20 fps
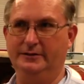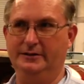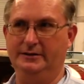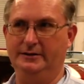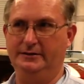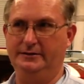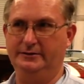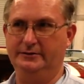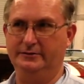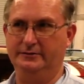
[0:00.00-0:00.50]
get
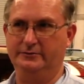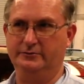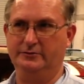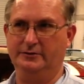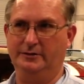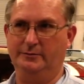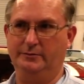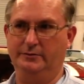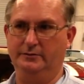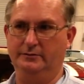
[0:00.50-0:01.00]
into
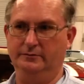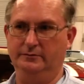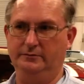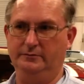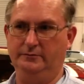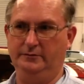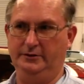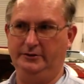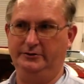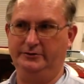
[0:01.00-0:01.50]
trouble
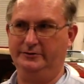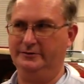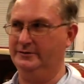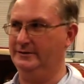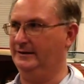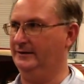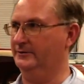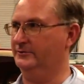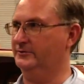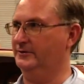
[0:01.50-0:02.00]
when you're
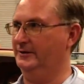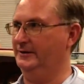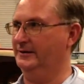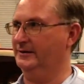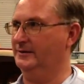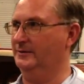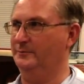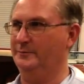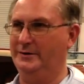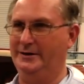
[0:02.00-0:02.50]
now trying to
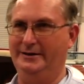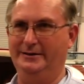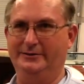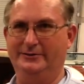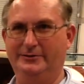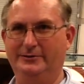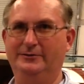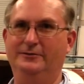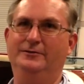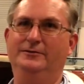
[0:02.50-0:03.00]
combine
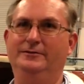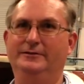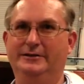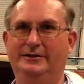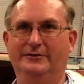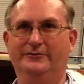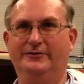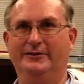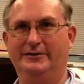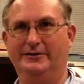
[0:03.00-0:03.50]
two
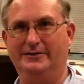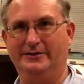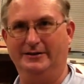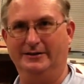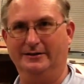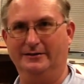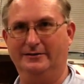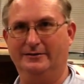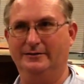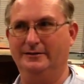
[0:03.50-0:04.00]
different
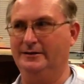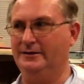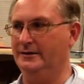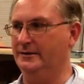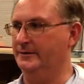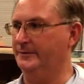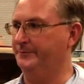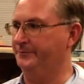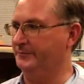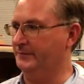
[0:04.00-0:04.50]
things.
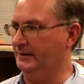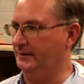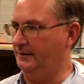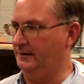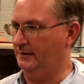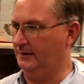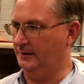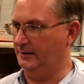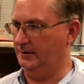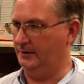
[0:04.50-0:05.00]

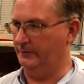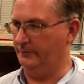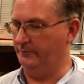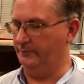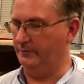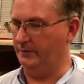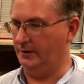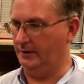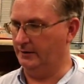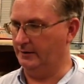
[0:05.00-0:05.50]

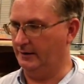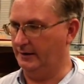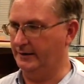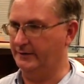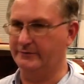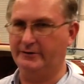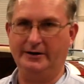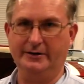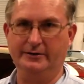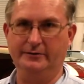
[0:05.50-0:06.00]
Um, a lot
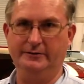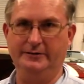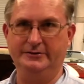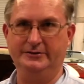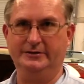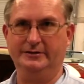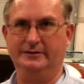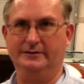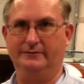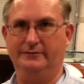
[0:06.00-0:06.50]
of auto
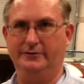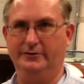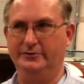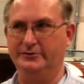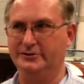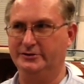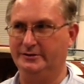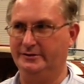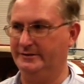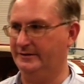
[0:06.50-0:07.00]
engine
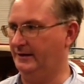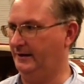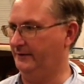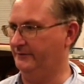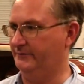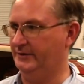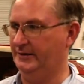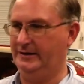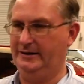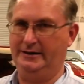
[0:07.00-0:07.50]
conversions
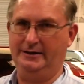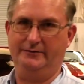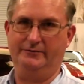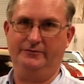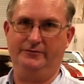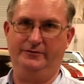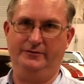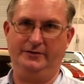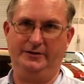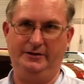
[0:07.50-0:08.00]
have to have
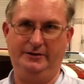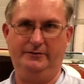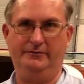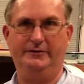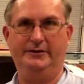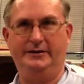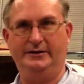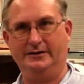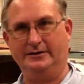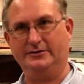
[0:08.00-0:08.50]
gear
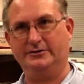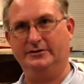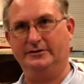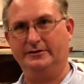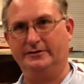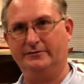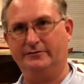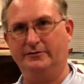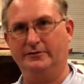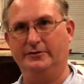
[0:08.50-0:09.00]

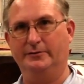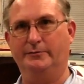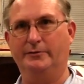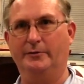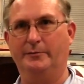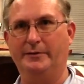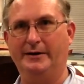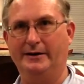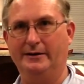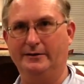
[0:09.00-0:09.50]
reductions for the
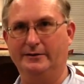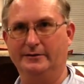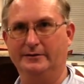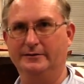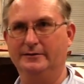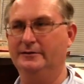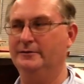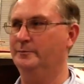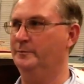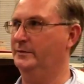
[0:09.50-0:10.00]
propeller,
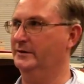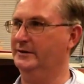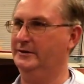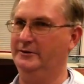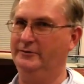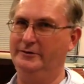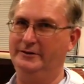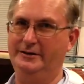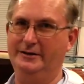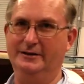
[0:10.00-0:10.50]
but
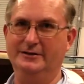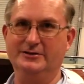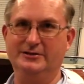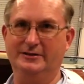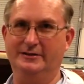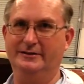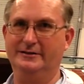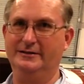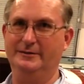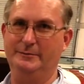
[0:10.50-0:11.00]
gear
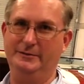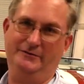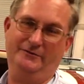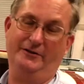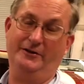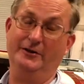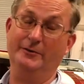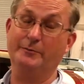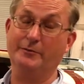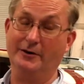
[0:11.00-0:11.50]
reductions can be
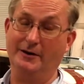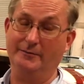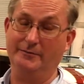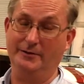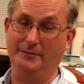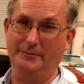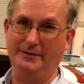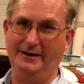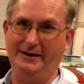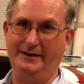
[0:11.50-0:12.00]
very
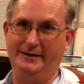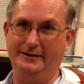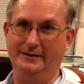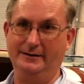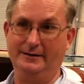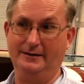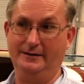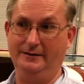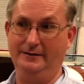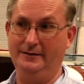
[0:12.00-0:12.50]

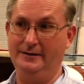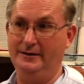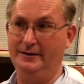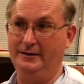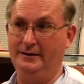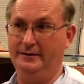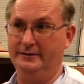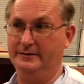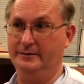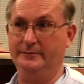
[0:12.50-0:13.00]
problematic.
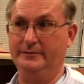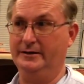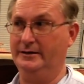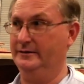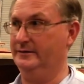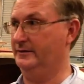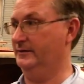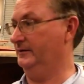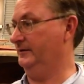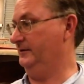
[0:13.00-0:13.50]

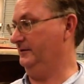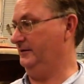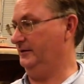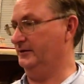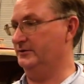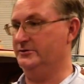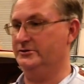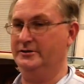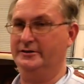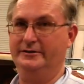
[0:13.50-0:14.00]
Sometimes the
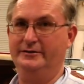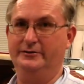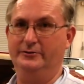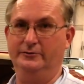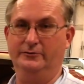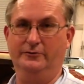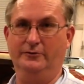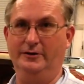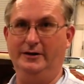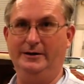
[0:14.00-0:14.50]
engines do
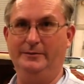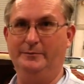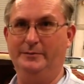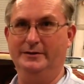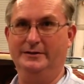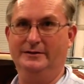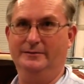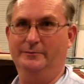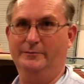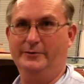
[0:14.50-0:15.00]
great,
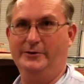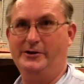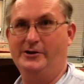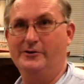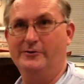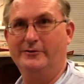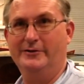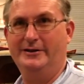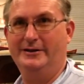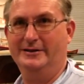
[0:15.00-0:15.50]
but the
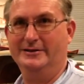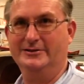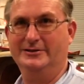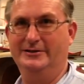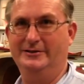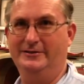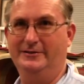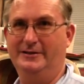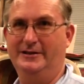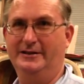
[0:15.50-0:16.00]
gear
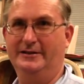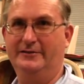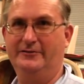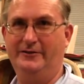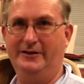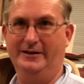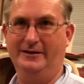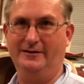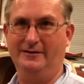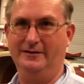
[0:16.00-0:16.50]
reduction units
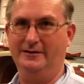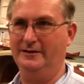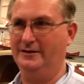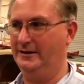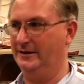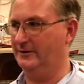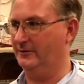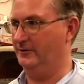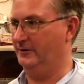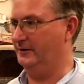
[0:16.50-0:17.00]
fail
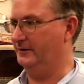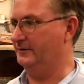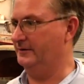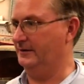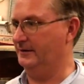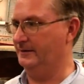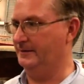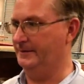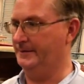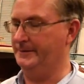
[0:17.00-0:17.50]
like
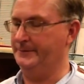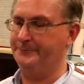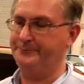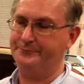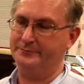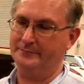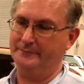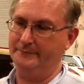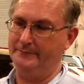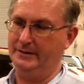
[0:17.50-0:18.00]
crazy.
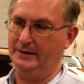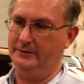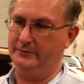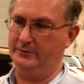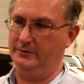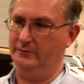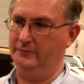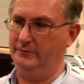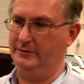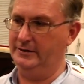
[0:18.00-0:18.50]
Okay.
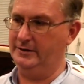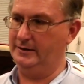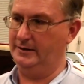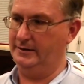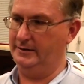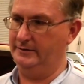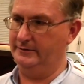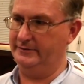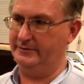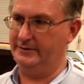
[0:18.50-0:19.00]
So we
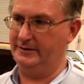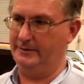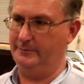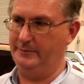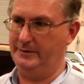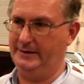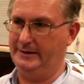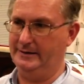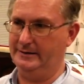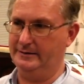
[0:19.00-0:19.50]
kind of stepped
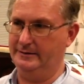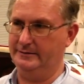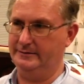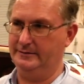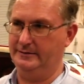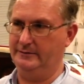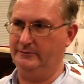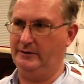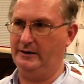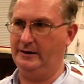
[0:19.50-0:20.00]
back and
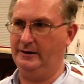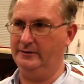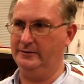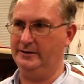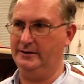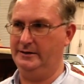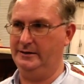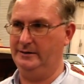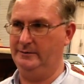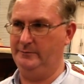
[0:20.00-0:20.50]
said, how
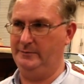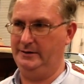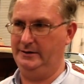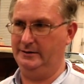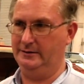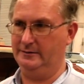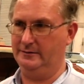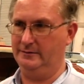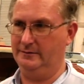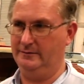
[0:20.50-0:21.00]
can I
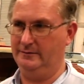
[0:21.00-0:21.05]
make